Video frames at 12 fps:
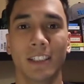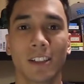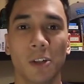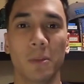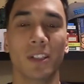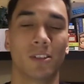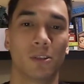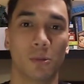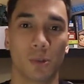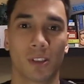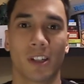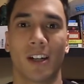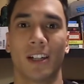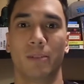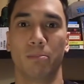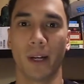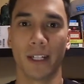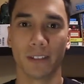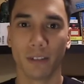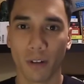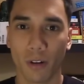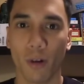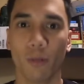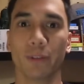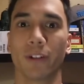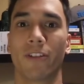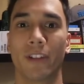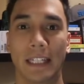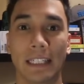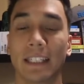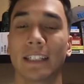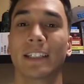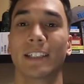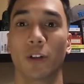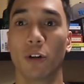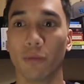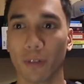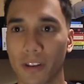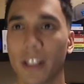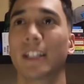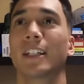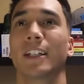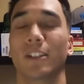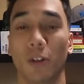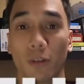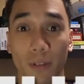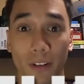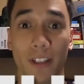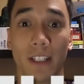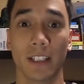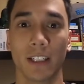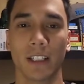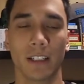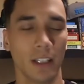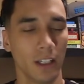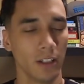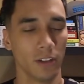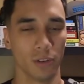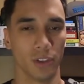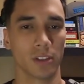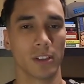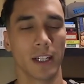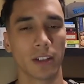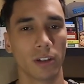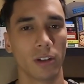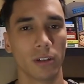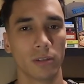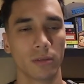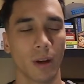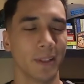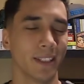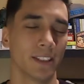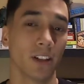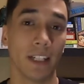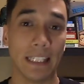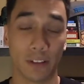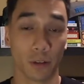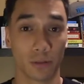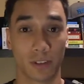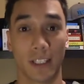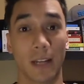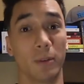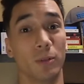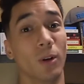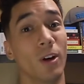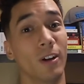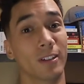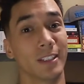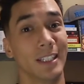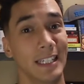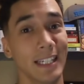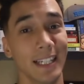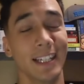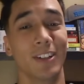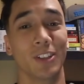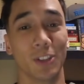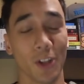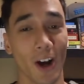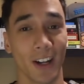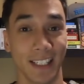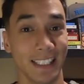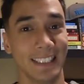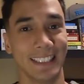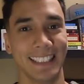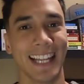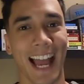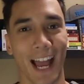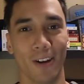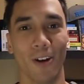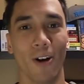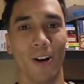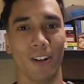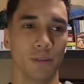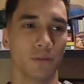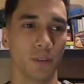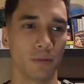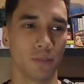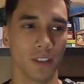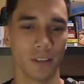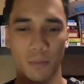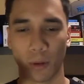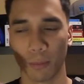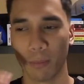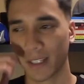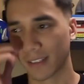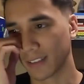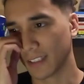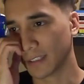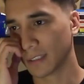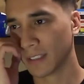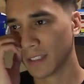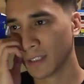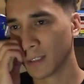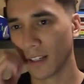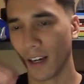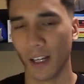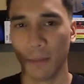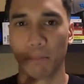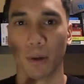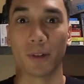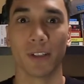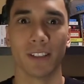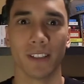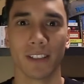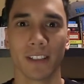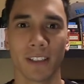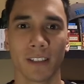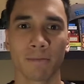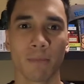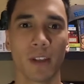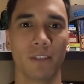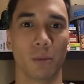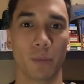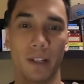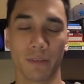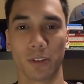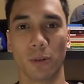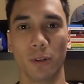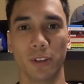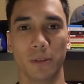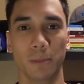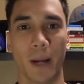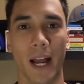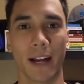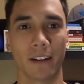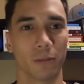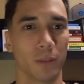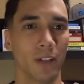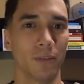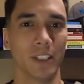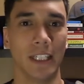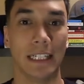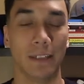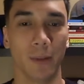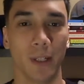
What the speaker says: commit suicide by overthinking and overthinking and overthinking. You'll just let go. I mean, it's not, don't get me wrong, it is not easy at all. You'll feel more mentally unburdened from whatever's holding you back or whatever's eating